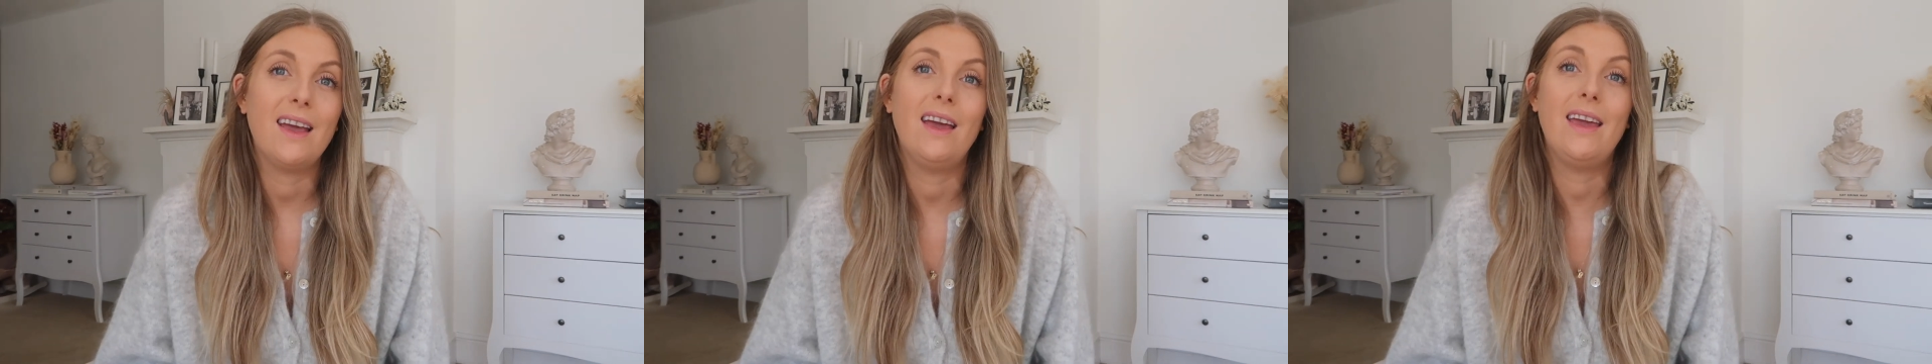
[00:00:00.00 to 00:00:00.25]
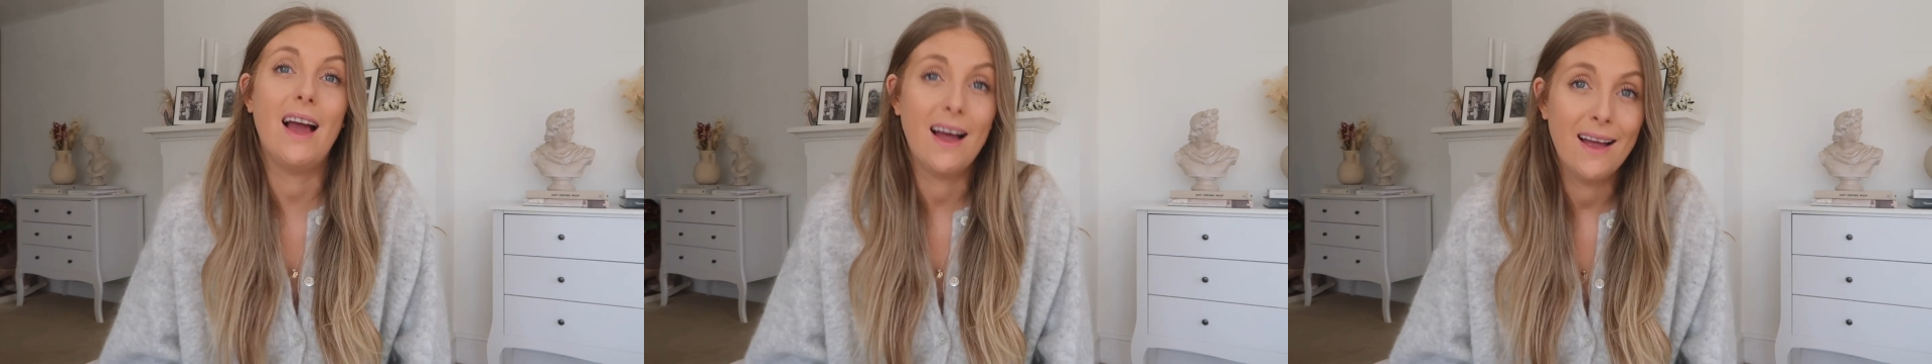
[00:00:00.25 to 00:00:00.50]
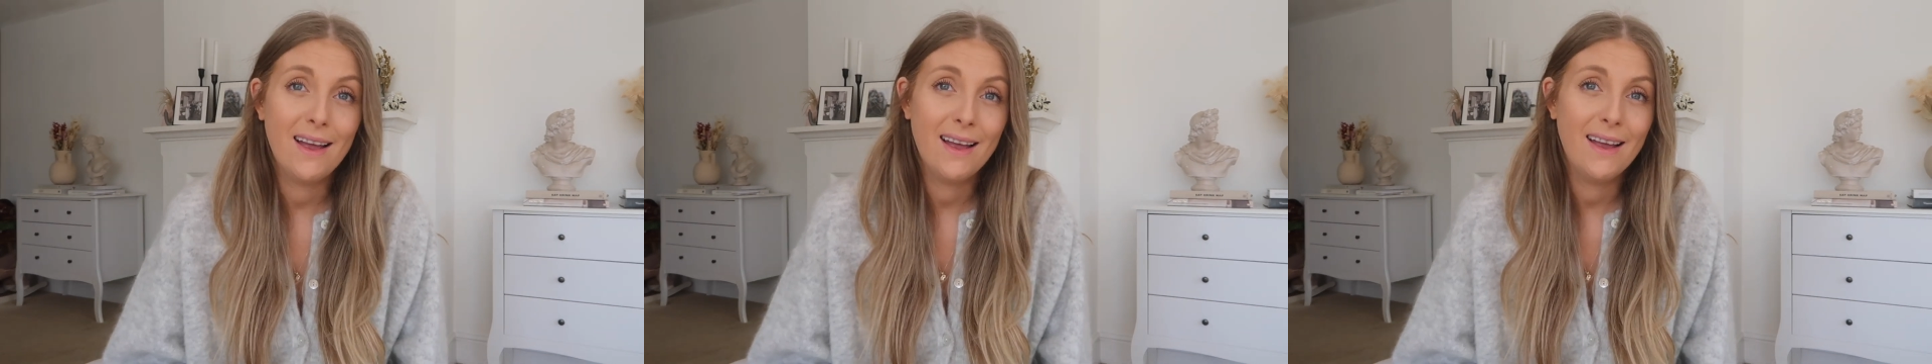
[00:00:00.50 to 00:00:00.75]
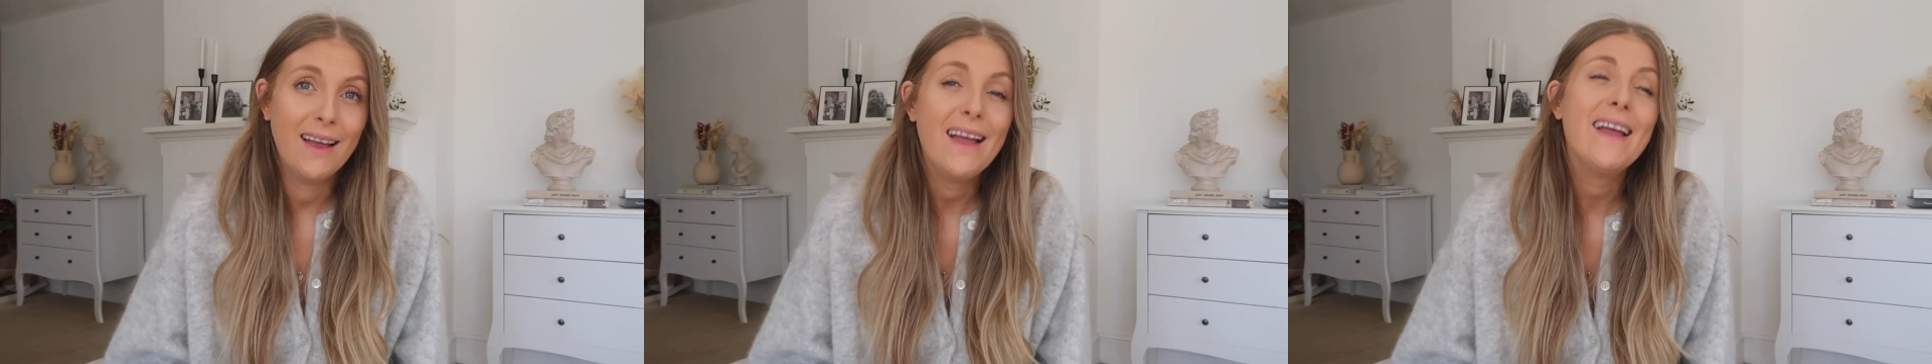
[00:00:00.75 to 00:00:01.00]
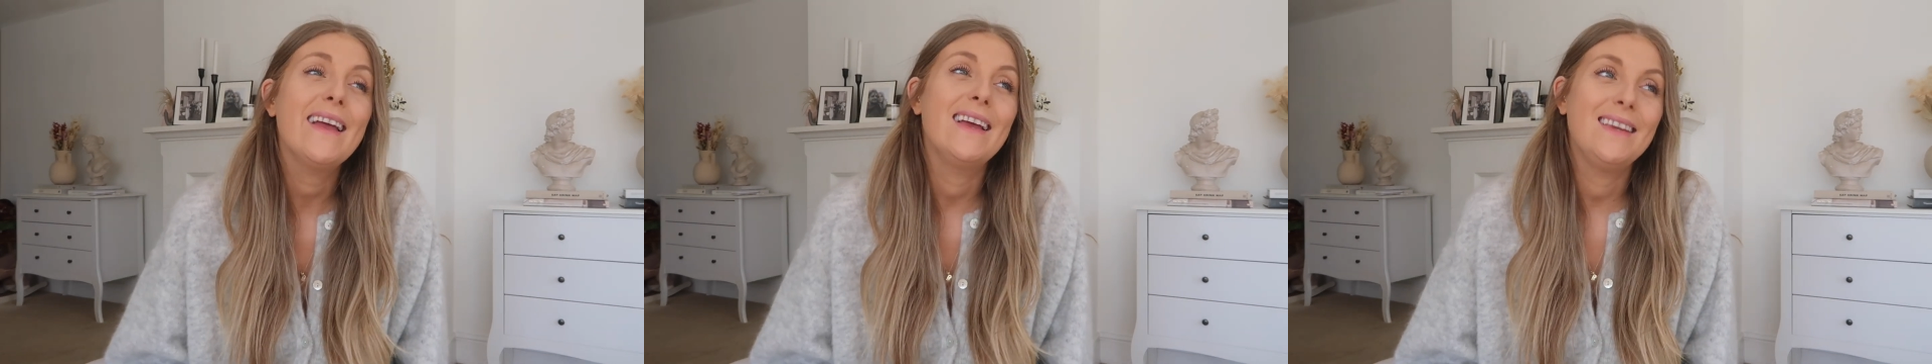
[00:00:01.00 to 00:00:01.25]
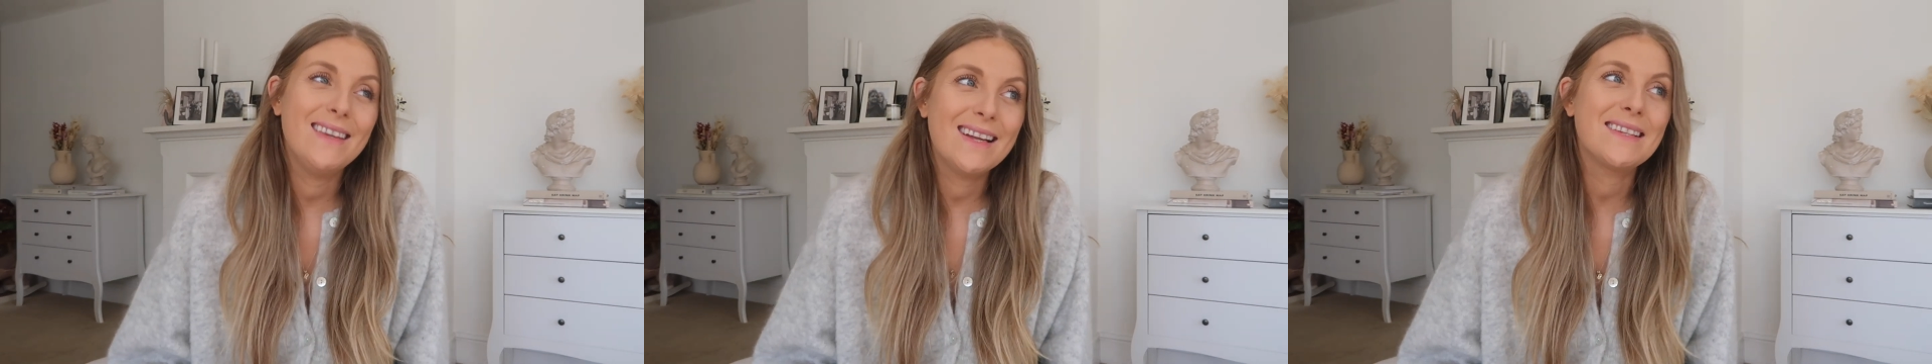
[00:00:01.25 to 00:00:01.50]
Yeah,
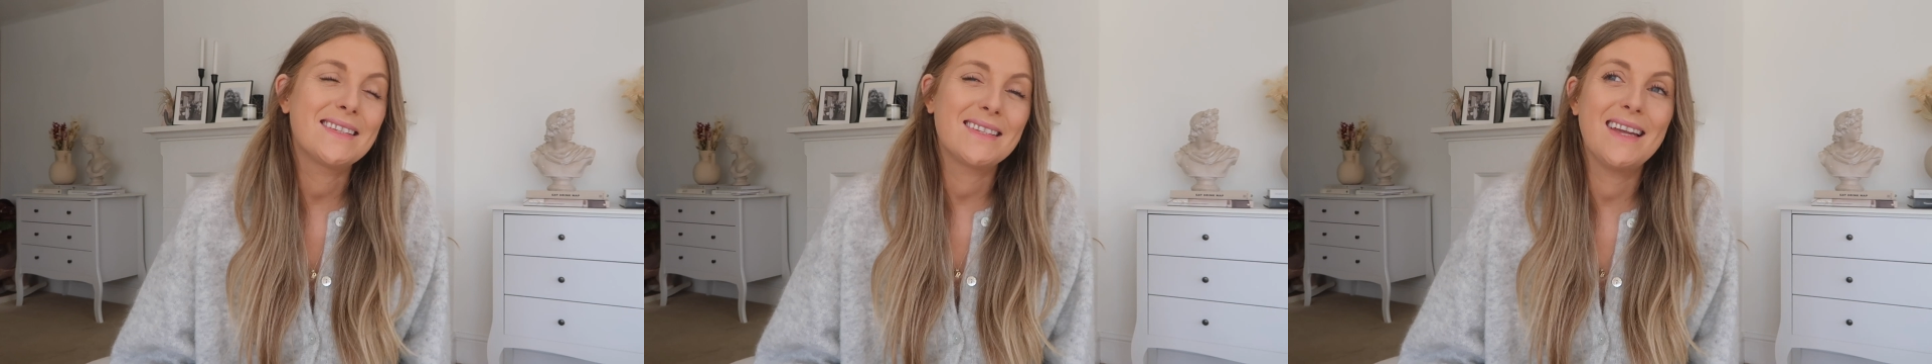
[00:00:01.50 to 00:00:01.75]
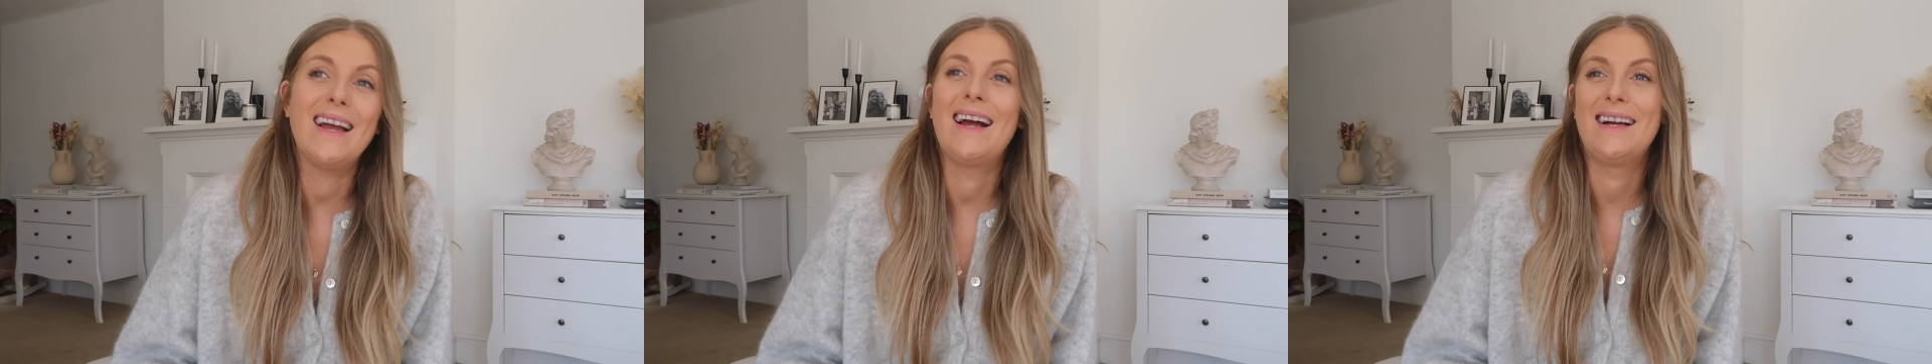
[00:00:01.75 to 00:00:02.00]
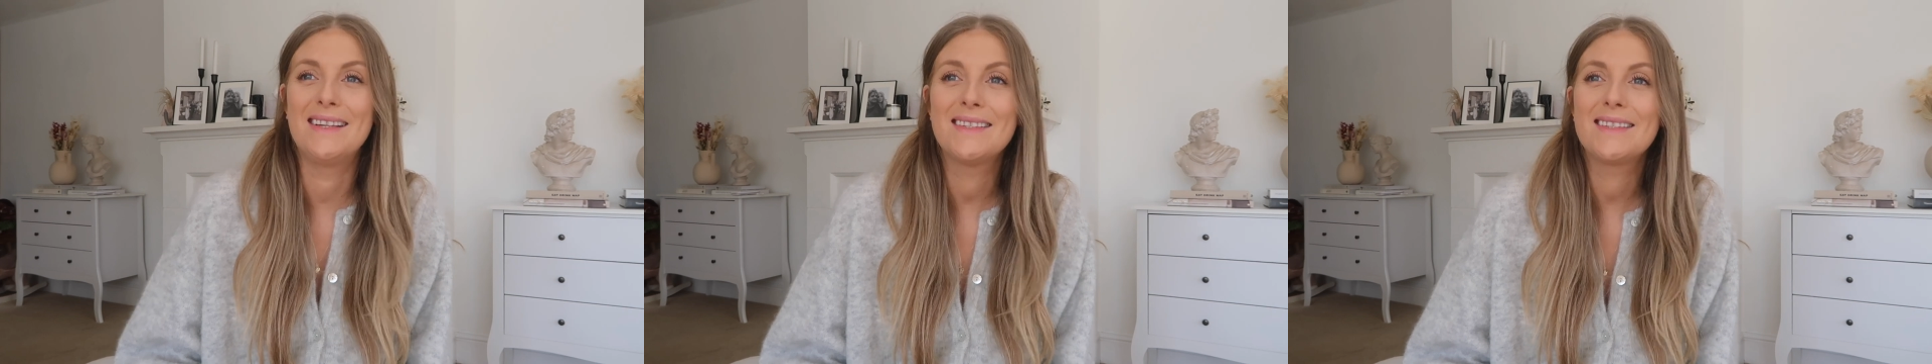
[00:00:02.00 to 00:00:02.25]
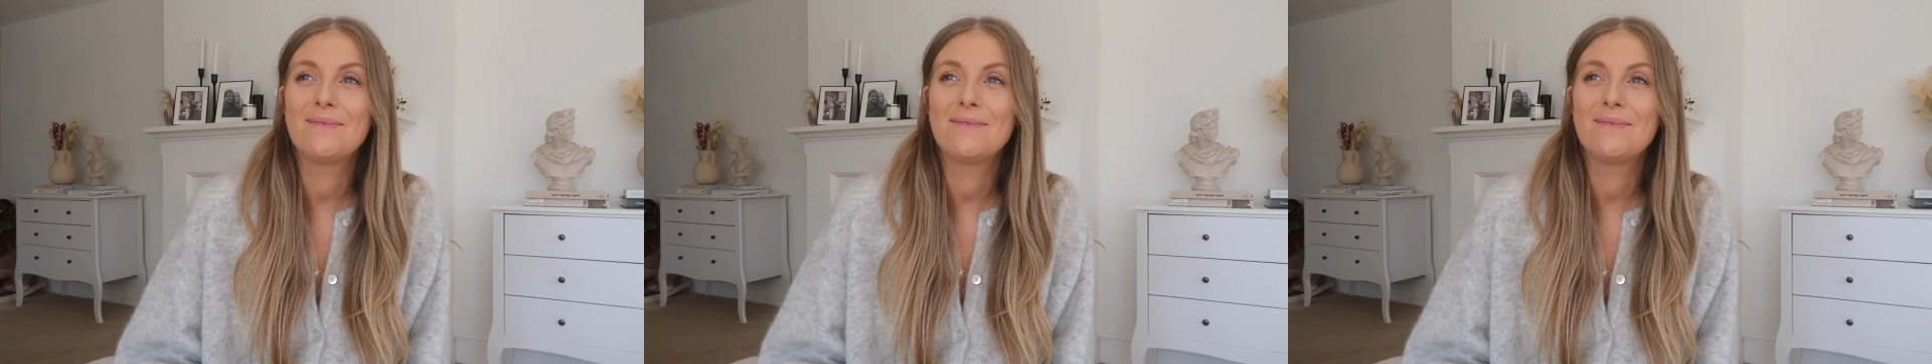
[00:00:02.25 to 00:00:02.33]
Yes, it has.